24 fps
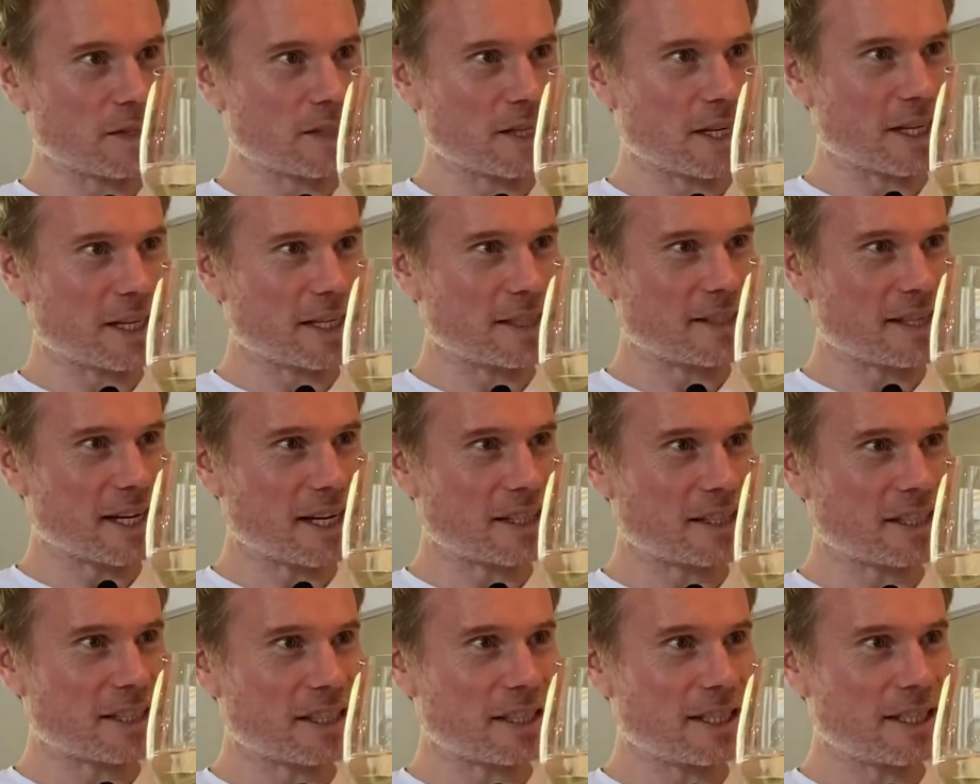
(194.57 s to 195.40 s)
and it's
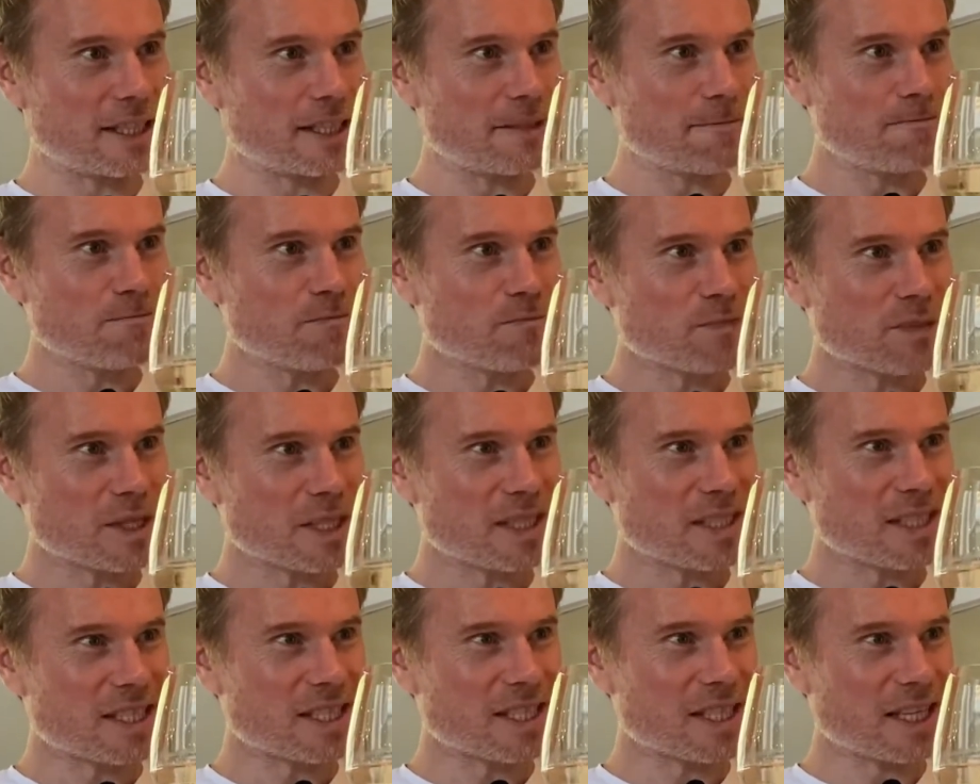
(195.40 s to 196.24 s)
actually
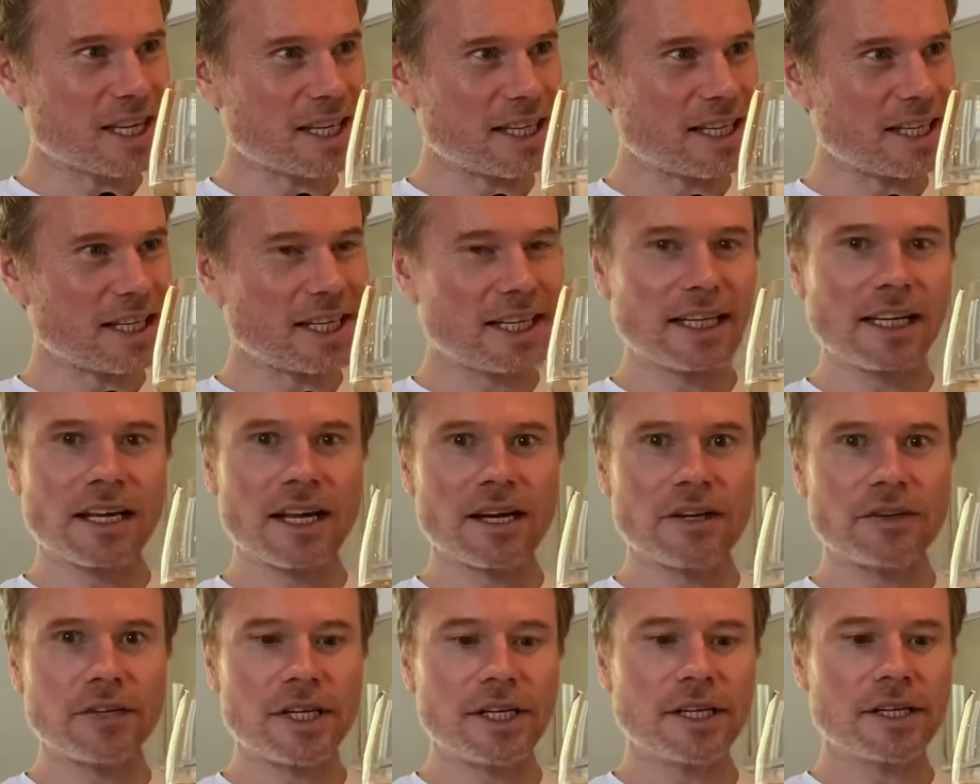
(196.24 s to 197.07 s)
slightly
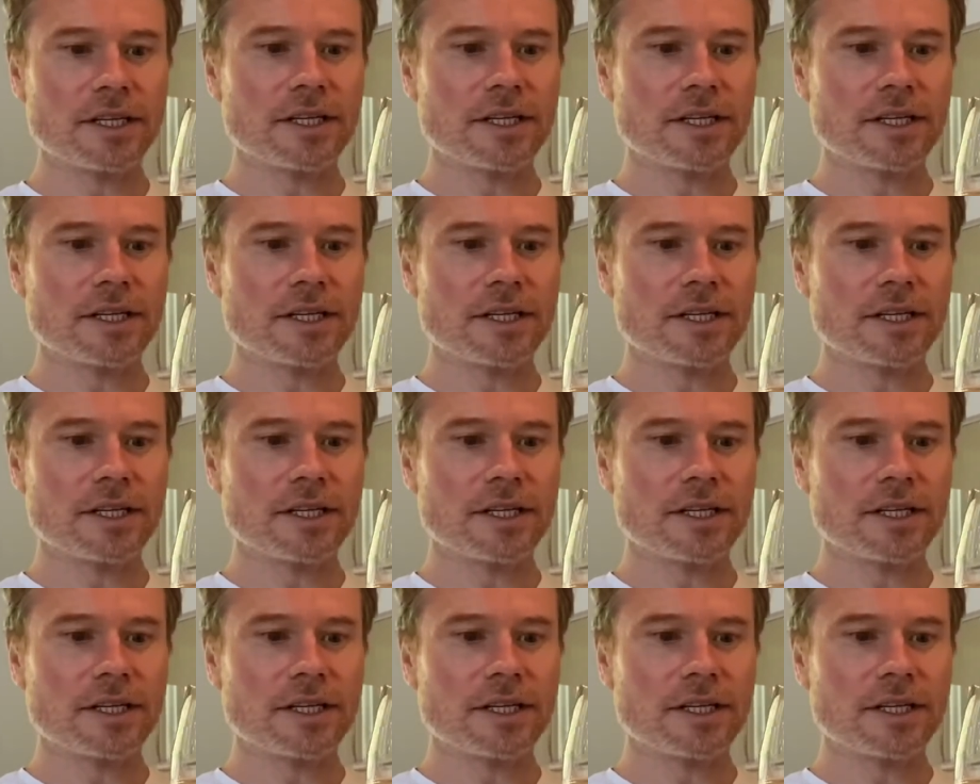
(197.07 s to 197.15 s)
cloudy,